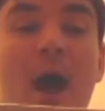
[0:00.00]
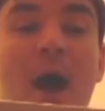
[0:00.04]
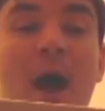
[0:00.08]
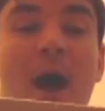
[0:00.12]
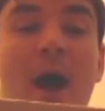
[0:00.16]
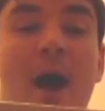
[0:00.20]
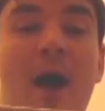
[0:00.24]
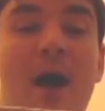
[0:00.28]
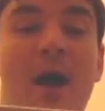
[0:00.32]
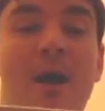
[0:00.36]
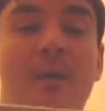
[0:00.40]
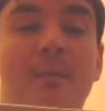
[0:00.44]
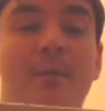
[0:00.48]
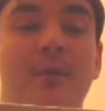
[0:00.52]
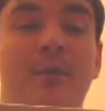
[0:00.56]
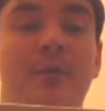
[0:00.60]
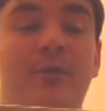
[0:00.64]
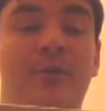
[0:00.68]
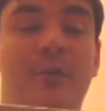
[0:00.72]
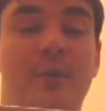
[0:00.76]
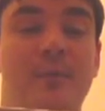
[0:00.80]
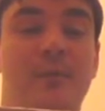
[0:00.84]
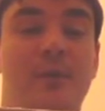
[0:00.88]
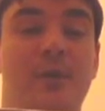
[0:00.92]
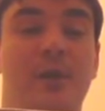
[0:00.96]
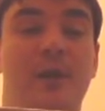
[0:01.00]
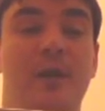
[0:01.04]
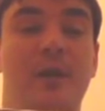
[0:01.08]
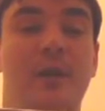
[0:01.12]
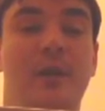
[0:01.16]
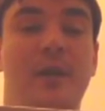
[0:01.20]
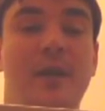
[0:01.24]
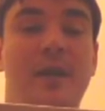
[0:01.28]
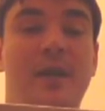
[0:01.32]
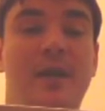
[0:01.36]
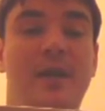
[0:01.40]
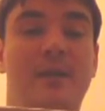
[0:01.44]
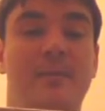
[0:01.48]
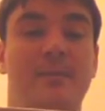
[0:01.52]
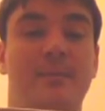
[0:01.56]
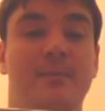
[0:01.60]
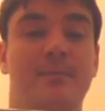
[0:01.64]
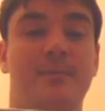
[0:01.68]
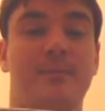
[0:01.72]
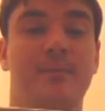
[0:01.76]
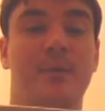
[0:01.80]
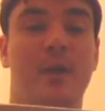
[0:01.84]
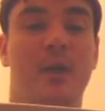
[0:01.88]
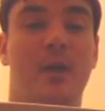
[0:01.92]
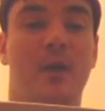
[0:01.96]
Um, similarly,
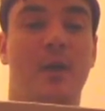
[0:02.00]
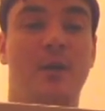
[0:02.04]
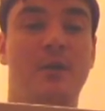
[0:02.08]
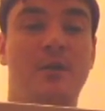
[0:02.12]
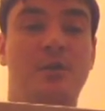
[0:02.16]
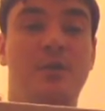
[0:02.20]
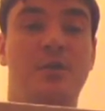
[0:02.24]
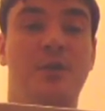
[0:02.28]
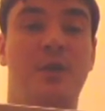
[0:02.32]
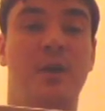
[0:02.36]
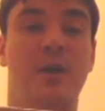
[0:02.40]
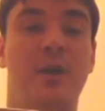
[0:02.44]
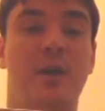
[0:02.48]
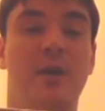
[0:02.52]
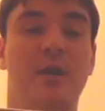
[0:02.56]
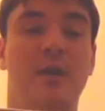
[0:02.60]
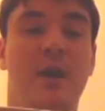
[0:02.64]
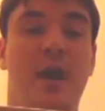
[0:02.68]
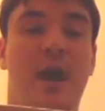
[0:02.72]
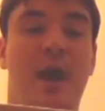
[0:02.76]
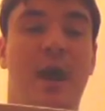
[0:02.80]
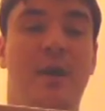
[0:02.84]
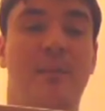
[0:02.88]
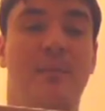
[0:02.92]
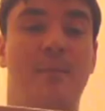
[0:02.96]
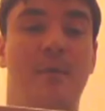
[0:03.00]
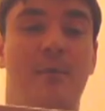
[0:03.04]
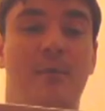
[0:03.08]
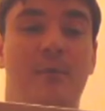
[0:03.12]
you can um,